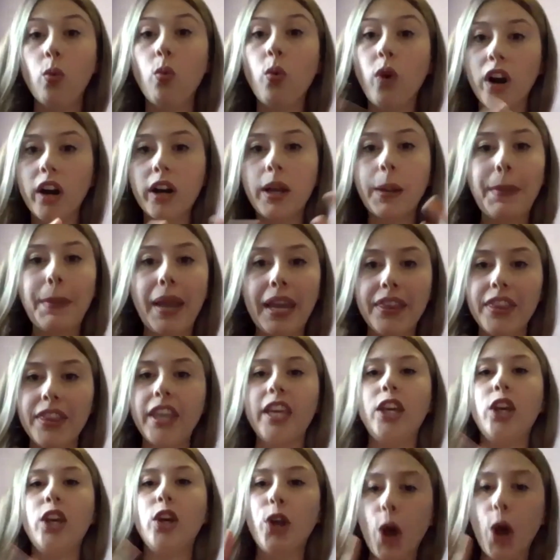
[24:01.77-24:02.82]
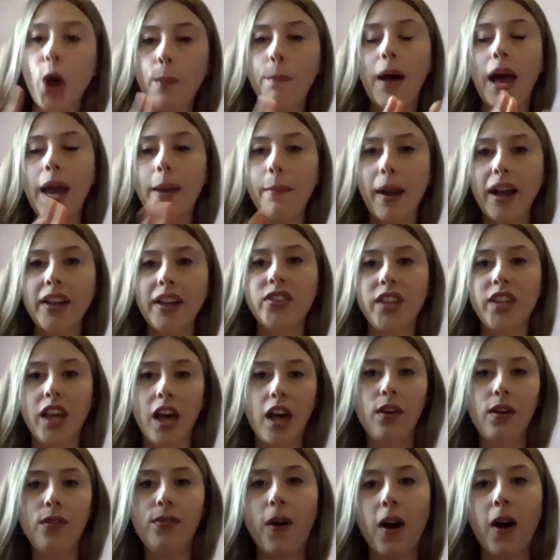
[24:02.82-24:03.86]
work mainly, by
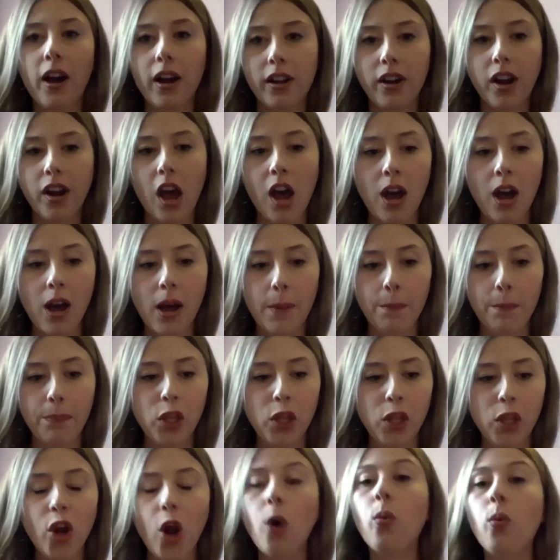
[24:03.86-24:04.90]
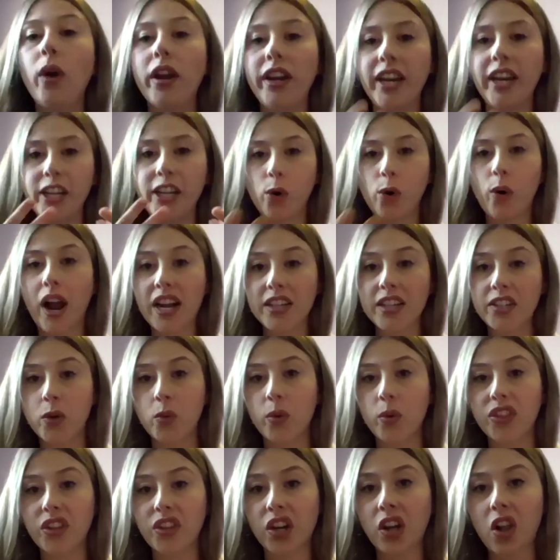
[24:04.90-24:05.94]
myself on, when
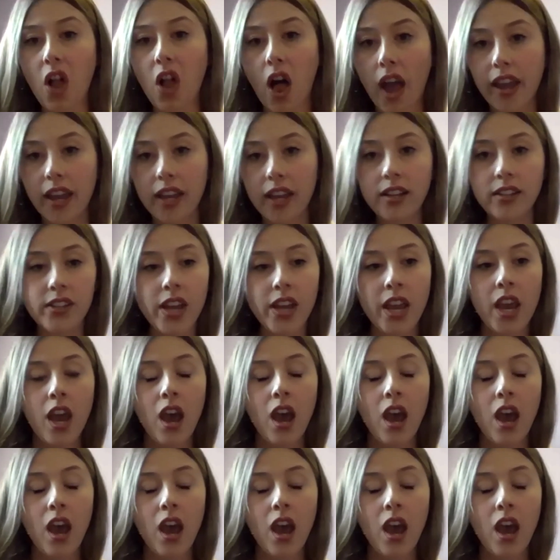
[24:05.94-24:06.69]
interacting with the client.